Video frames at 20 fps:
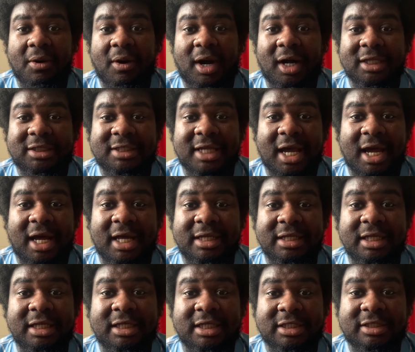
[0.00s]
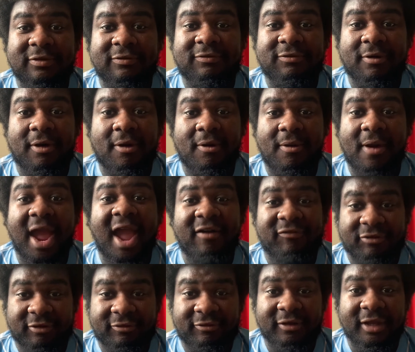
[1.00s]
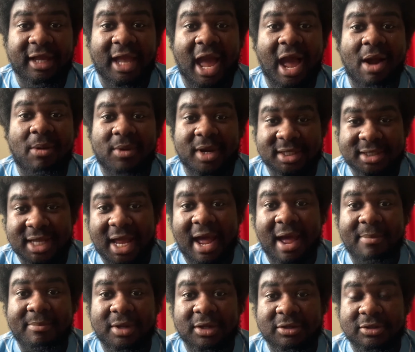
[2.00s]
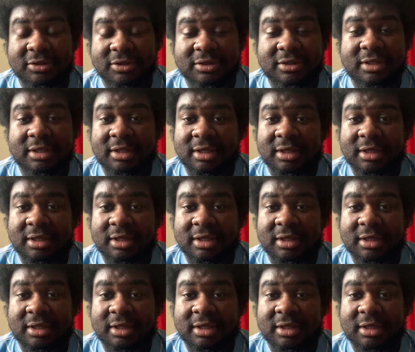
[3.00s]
Arteta needed to throw everything at West Ham because